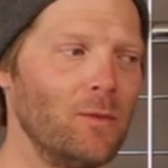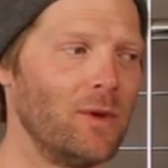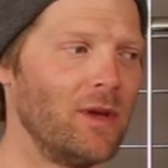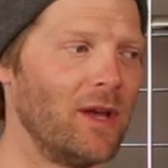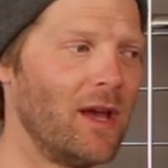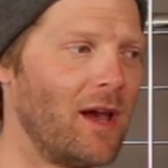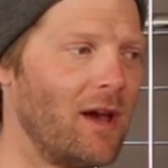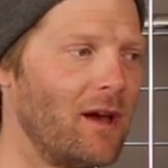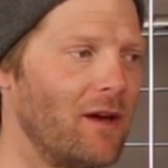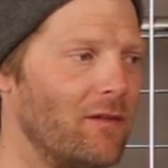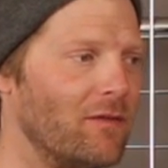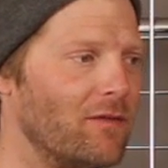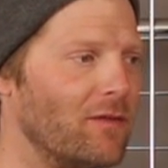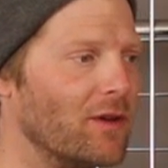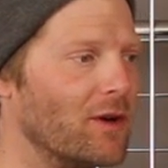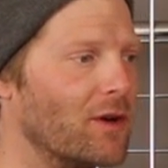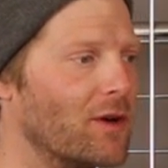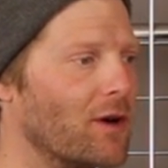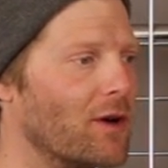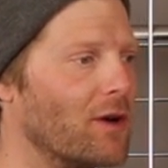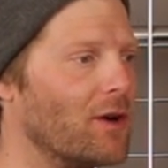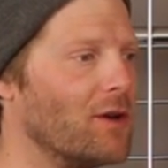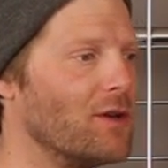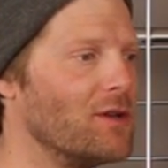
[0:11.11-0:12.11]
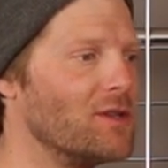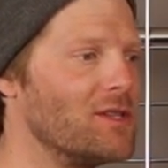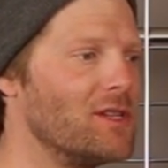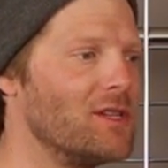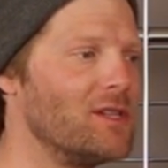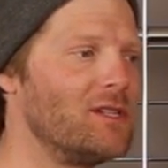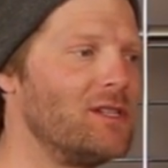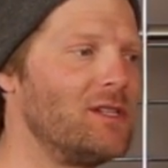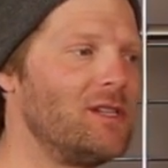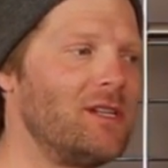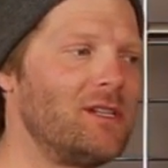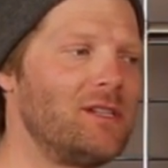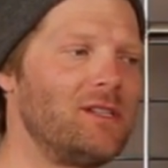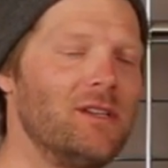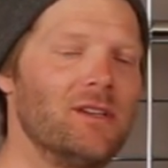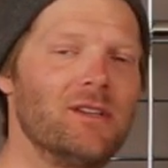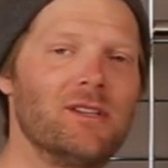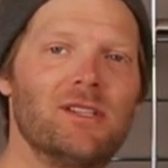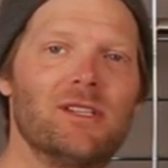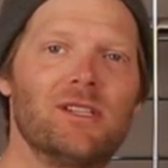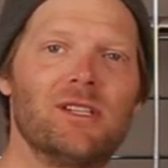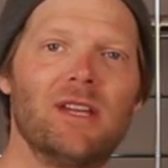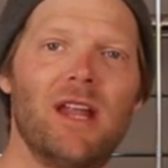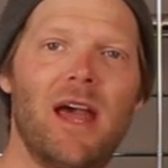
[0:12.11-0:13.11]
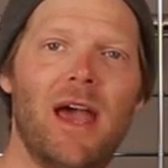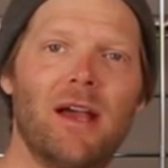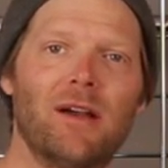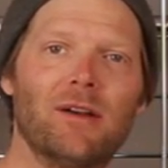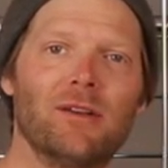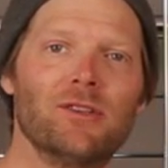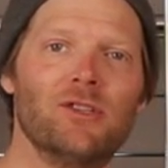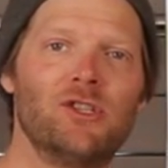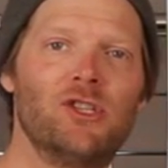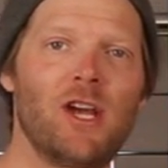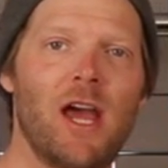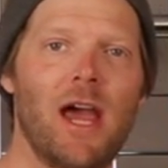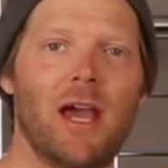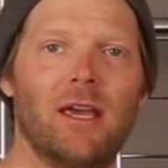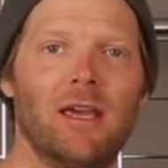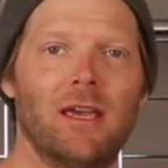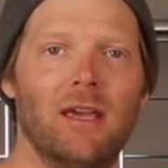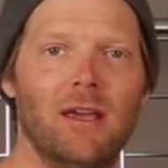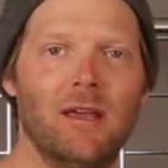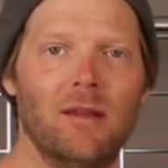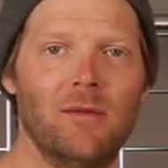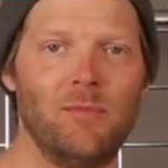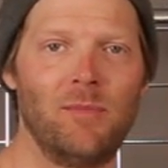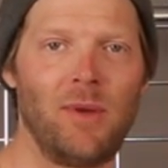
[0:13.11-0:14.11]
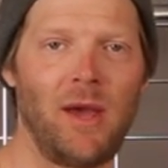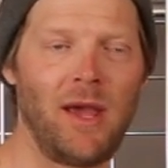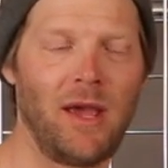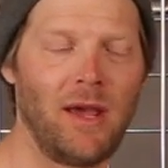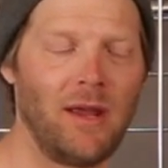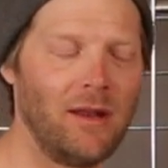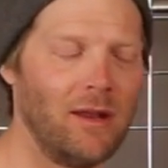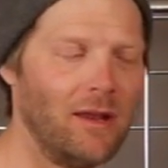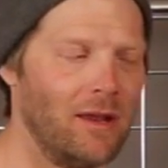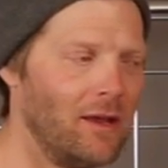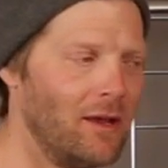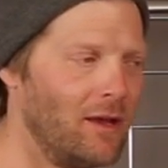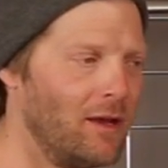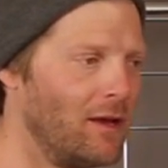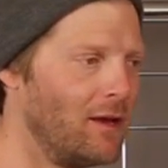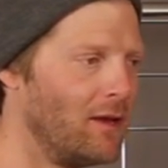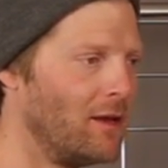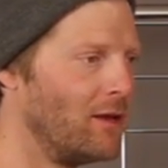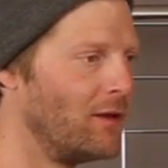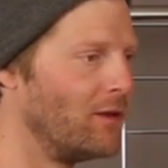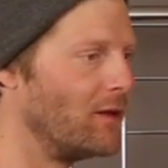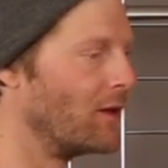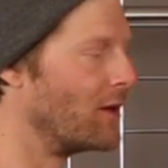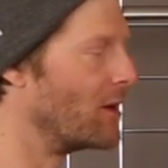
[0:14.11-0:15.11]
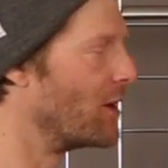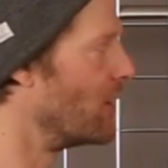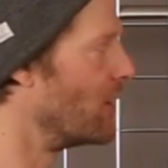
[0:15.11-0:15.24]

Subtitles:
we have the girls' sister Snaggle jacket and pant. The